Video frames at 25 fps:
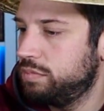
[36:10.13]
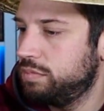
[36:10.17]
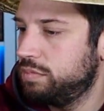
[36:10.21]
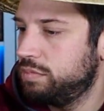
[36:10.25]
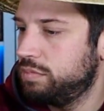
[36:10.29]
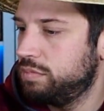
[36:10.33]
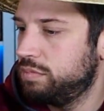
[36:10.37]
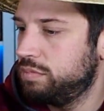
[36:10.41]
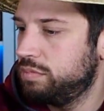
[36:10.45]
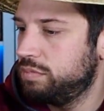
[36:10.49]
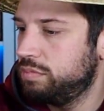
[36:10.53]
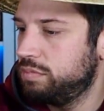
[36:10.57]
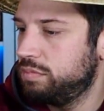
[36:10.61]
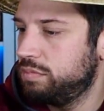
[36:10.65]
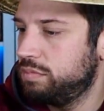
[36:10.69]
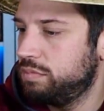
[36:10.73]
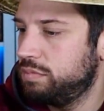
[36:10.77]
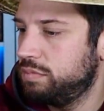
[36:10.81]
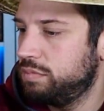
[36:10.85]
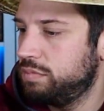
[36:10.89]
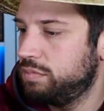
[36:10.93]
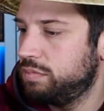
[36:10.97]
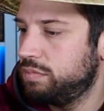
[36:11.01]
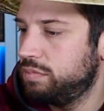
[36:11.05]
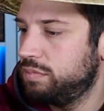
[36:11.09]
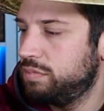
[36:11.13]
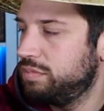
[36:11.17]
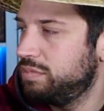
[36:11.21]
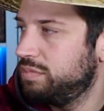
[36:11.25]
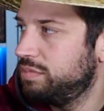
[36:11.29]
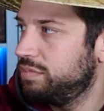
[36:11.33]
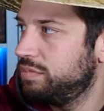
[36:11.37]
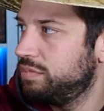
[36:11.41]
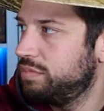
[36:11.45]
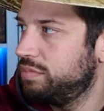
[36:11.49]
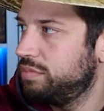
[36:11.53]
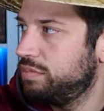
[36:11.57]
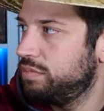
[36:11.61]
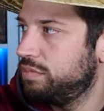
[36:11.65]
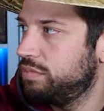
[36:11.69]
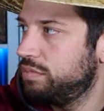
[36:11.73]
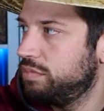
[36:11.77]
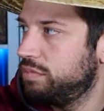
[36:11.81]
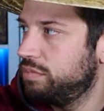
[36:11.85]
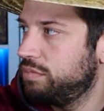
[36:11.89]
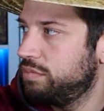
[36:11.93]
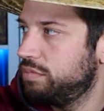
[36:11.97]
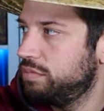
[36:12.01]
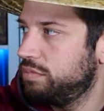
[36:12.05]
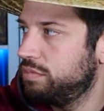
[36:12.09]

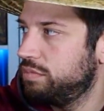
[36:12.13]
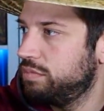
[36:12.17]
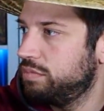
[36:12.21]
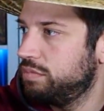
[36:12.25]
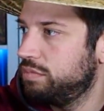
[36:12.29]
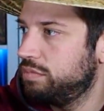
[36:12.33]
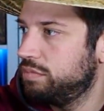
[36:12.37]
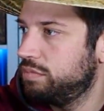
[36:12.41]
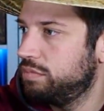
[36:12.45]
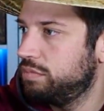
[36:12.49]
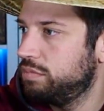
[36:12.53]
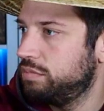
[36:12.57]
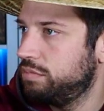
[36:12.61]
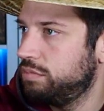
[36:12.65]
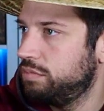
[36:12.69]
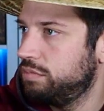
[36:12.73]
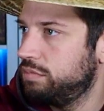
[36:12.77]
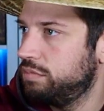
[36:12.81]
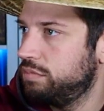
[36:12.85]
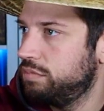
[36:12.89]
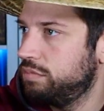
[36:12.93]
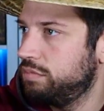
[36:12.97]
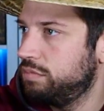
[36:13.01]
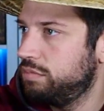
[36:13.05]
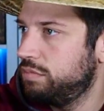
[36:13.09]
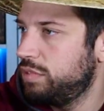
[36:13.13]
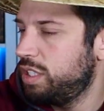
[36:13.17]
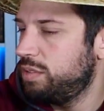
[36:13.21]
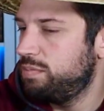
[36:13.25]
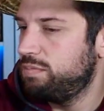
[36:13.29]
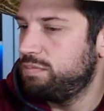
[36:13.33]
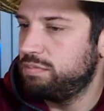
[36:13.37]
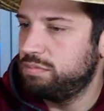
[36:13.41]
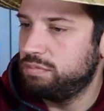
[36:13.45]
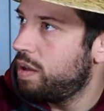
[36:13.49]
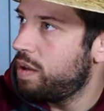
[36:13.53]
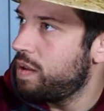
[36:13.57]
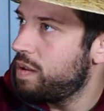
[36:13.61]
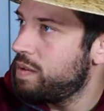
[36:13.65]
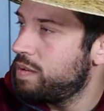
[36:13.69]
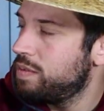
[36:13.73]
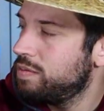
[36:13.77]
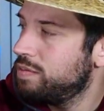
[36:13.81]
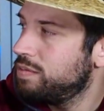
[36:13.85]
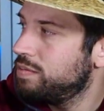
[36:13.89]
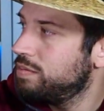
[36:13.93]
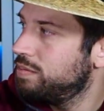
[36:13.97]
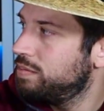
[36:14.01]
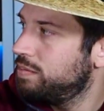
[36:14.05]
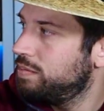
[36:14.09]

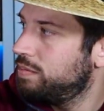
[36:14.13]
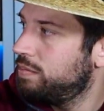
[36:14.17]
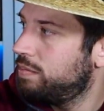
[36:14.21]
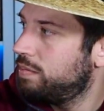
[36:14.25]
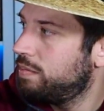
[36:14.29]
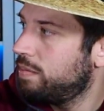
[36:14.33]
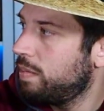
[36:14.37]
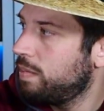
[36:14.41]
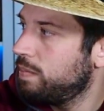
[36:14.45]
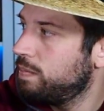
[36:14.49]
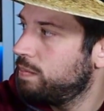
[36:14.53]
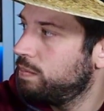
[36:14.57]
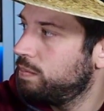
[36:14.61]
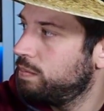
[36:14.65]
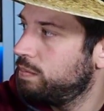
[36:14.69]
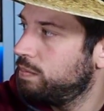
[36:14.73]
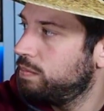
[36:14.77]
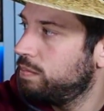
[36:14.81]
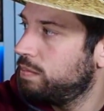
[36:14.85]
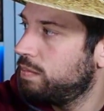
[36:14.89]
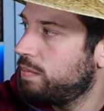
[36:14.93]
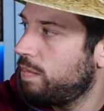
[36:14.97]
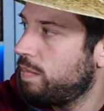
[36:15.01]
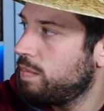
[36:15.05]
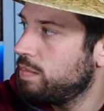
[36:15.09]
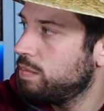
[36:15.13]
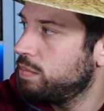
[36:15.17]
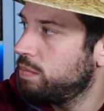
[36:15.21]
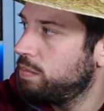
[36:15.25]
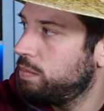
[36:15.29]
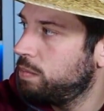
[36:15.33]
(not speaking)